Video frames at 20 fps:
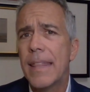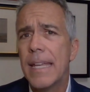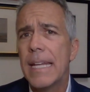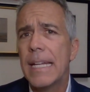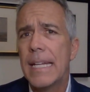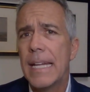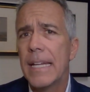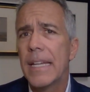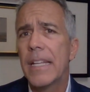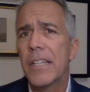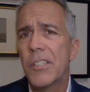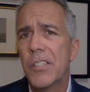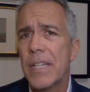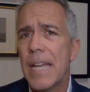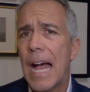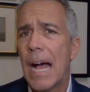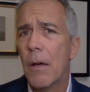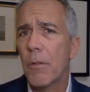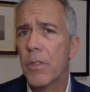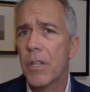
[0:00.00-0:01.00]
I think it
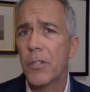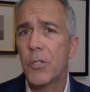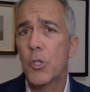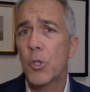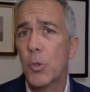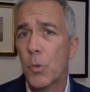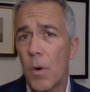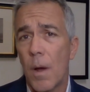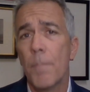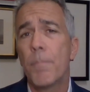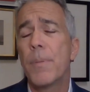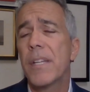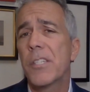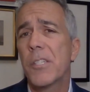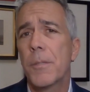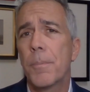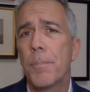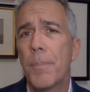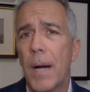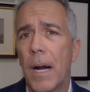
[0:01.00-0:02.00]
is now the
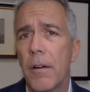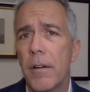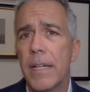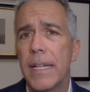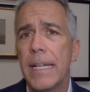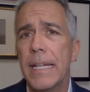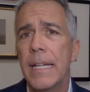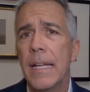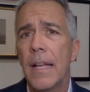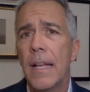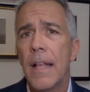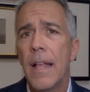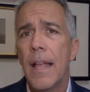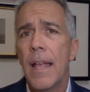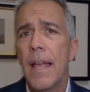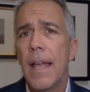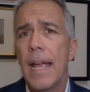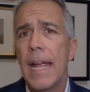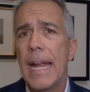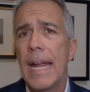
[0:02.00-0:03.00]
Trumpist party,
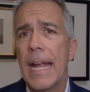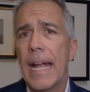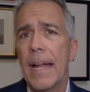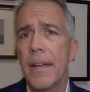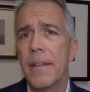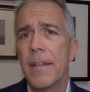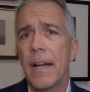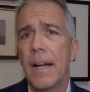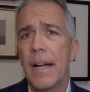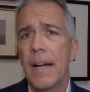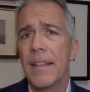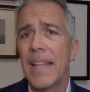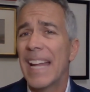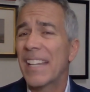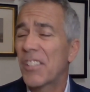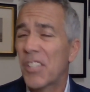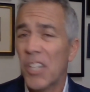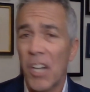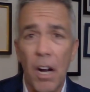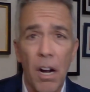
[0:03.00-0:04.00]
and
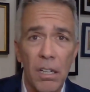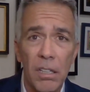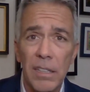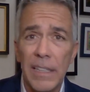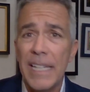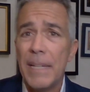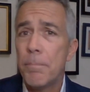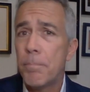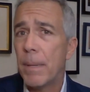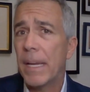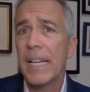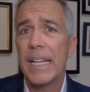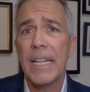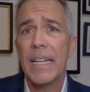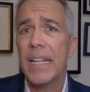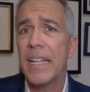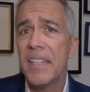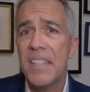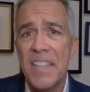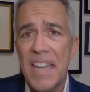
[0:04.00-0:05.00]
uh, that's ugly,
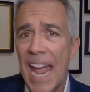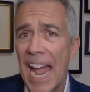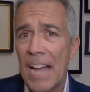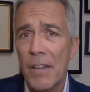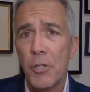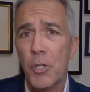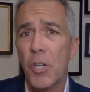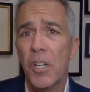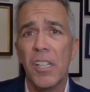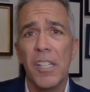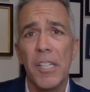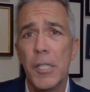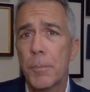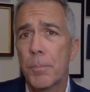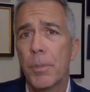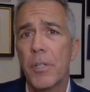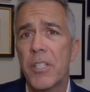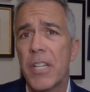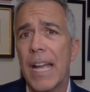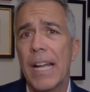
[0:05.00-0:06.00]
bigoted,
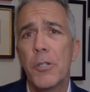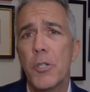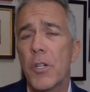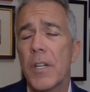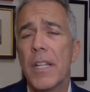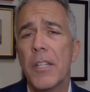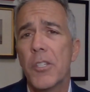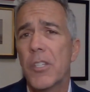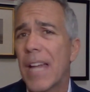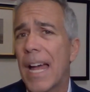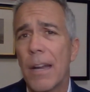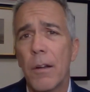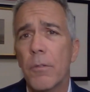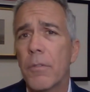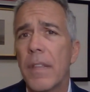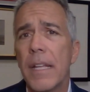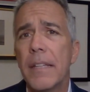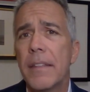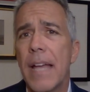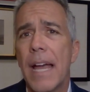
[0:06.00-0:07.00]
nationalist, protectionist.
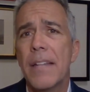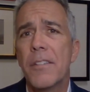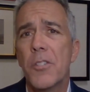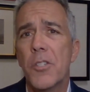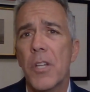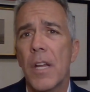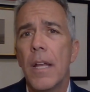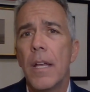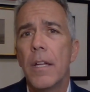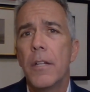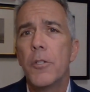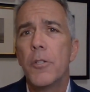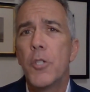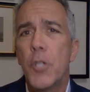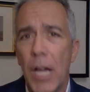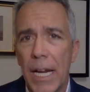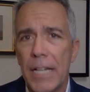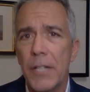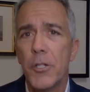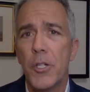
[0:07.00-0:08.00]
I don't think that's
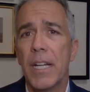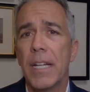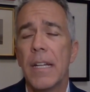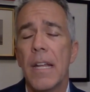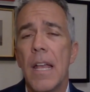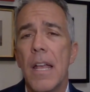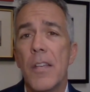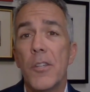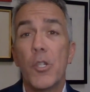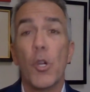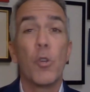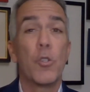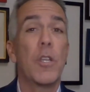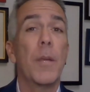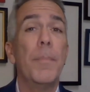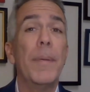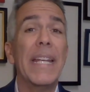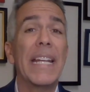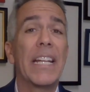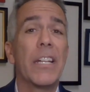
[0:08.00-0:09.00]
changing.
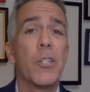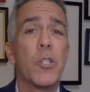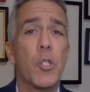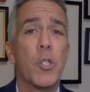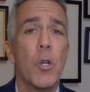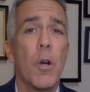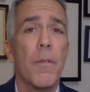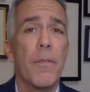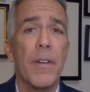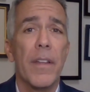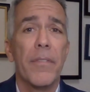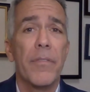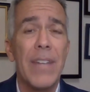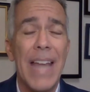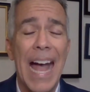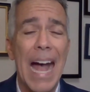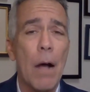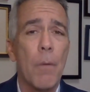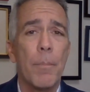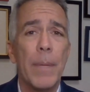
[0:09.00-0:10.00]
So to be
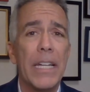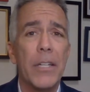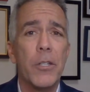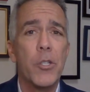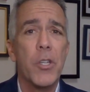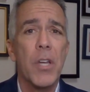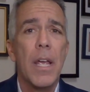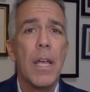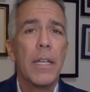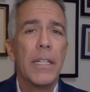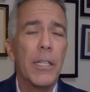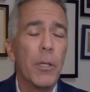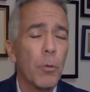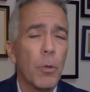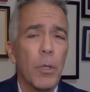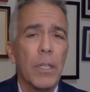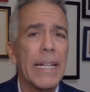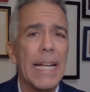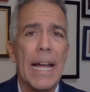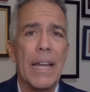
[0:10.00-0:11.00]
conservative now means
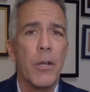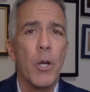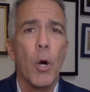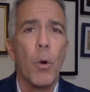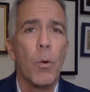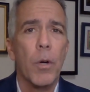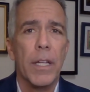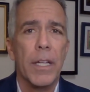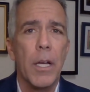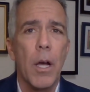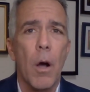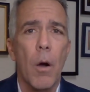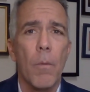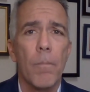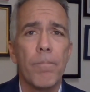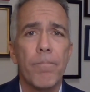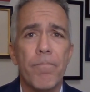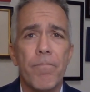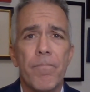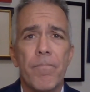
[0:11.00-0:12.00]
you really got nowhere to
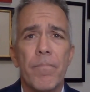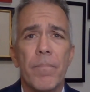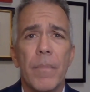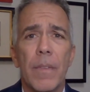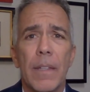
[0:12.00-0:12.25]
go.